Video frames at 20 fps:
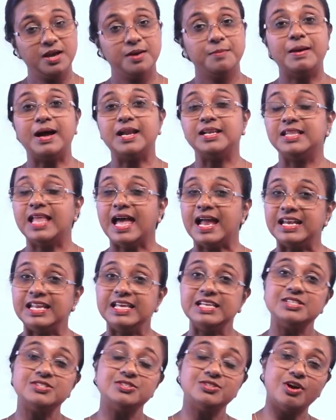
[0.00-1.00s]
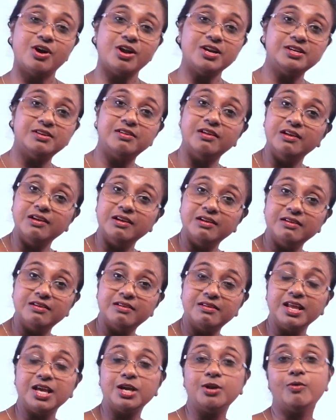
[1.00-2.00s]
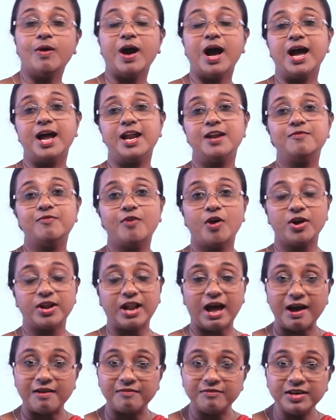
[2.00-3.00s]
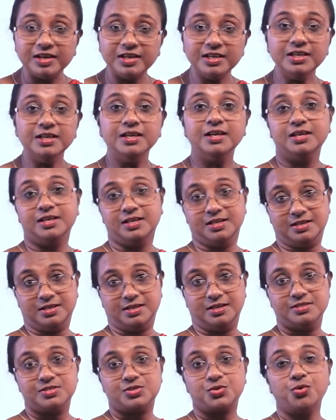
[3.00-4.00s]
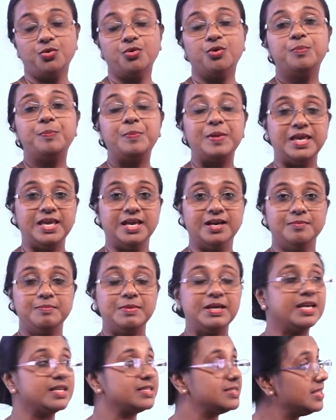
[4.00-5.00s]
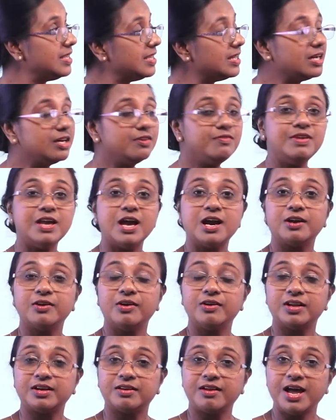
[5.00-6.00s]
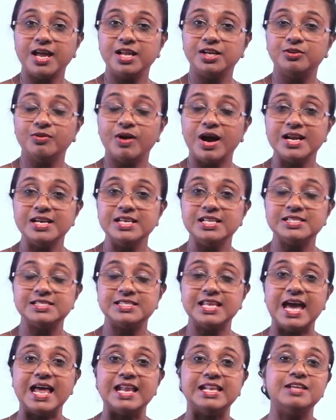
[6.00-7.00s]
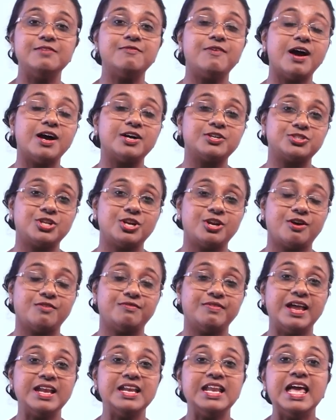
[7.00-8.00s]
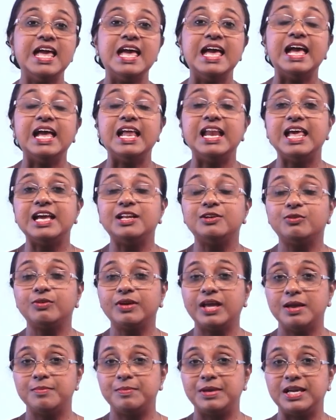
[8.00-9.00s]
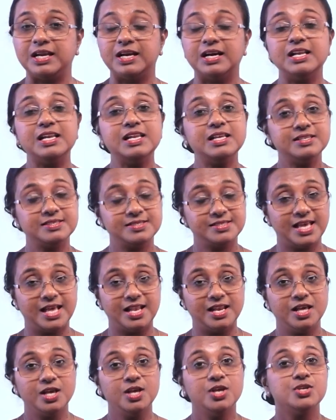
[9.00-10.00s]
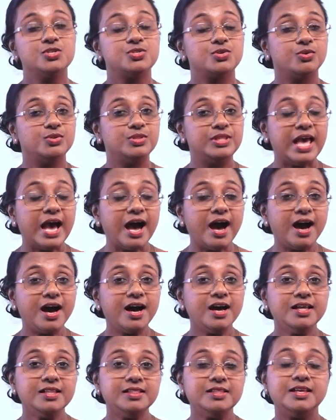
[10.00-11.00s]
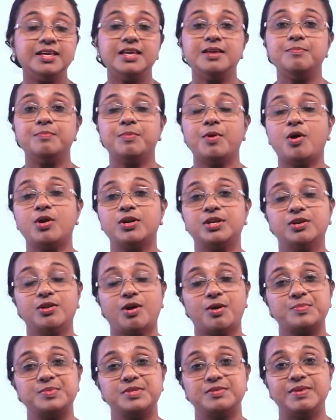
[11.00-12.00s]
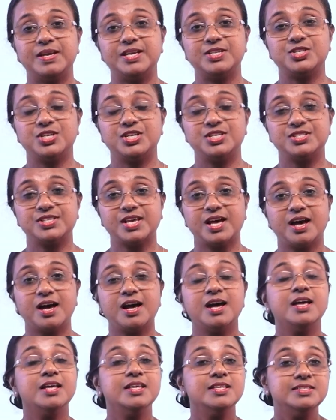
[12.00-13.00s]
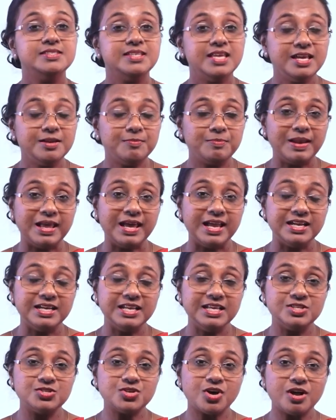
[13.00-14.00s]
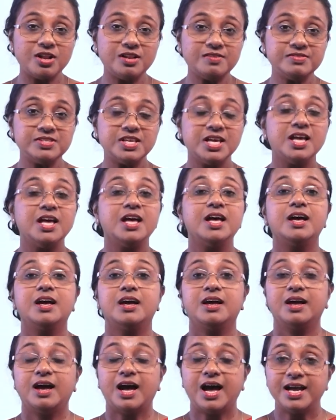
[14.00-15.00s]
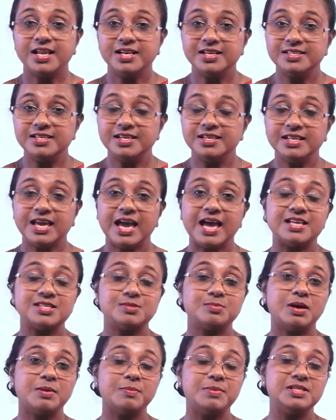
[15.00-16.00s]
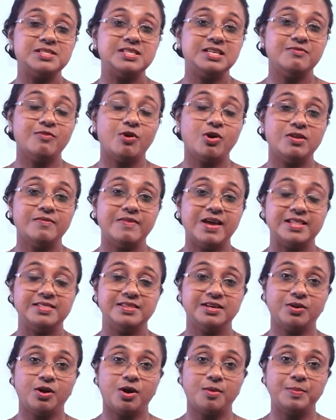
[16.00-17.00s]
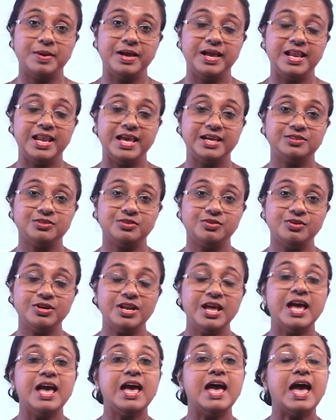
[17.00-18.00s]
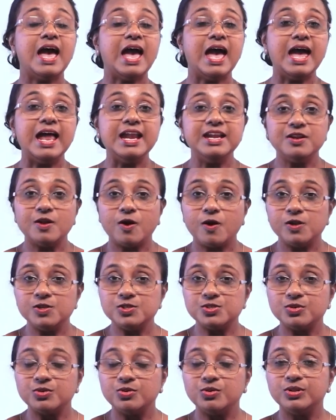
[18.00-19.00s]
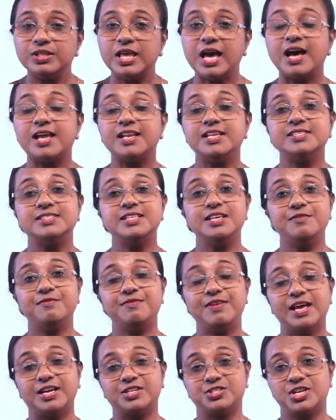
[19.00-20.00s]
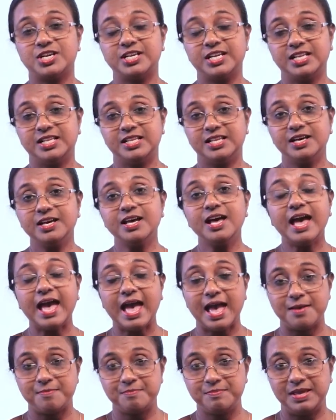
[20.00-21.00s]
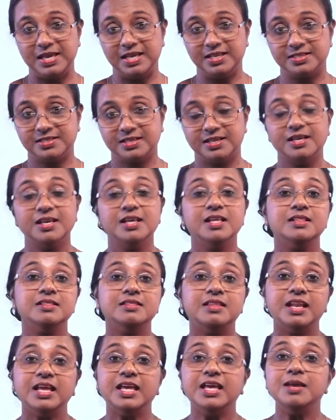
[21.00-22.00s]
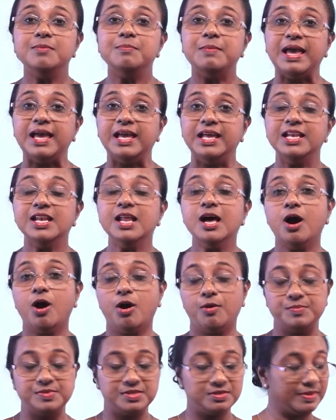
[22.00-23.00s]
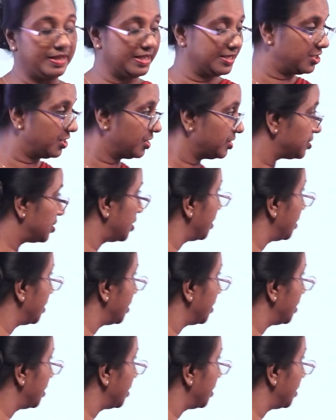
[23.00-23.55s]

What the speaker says: But that is not required for our scope here, because here we are trying to understand the function of an electrochemical cell. So there the important observations are zinc plate dissolves, hydrogen gas bubbles evolve at the copper electrode and also there is deflection in the ammeter. Three main observations.